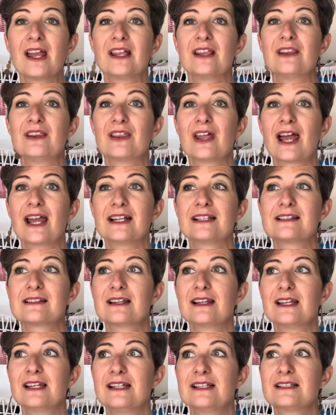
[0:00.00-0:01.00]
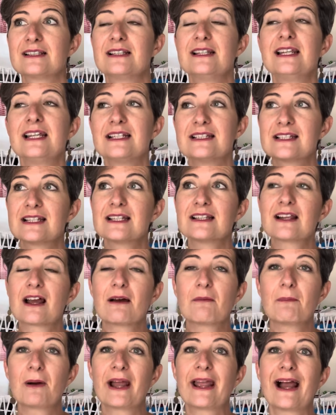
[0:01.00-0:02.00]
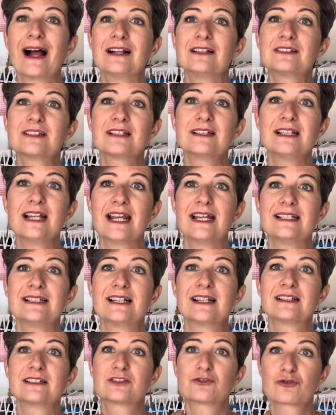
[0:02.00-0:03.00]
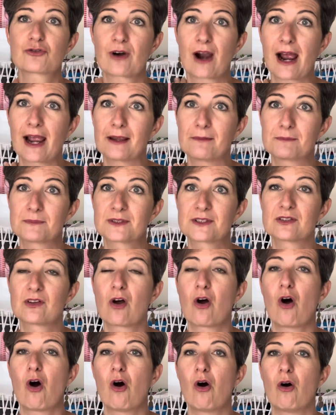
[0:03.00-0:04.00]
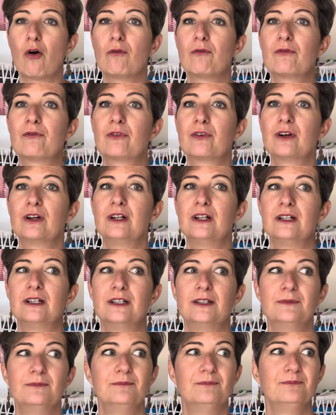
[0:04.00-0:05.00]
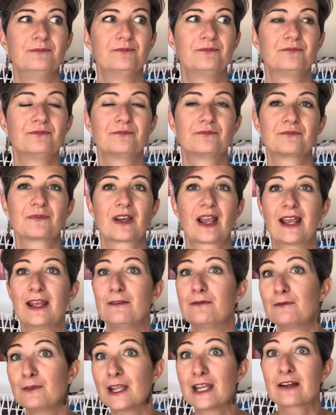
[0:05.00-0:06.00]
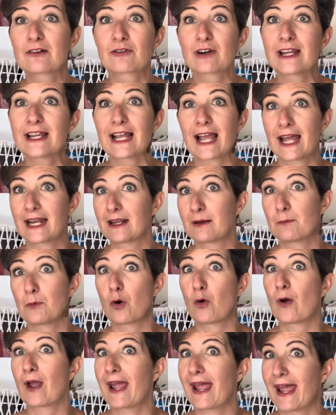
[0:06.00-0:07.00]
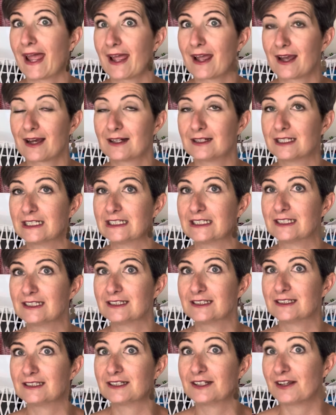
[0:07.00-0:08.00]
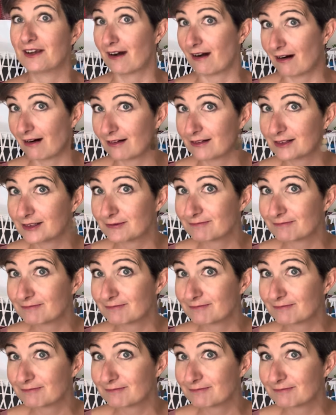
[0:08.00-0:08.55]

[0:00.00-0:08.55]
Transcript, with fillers: that is knitted by alternating stripes of um, a fingering and a mohair uh, yarn.